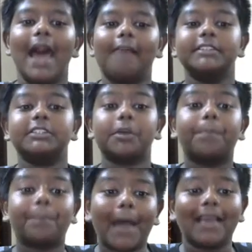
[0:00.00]
having
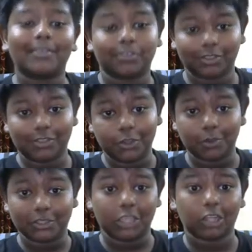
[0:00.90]
surpassed the
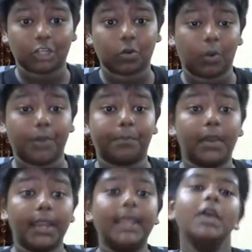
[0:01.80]
US dollar at one
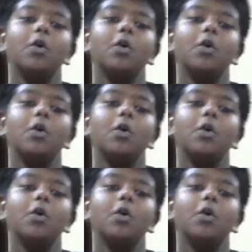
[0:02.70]
point.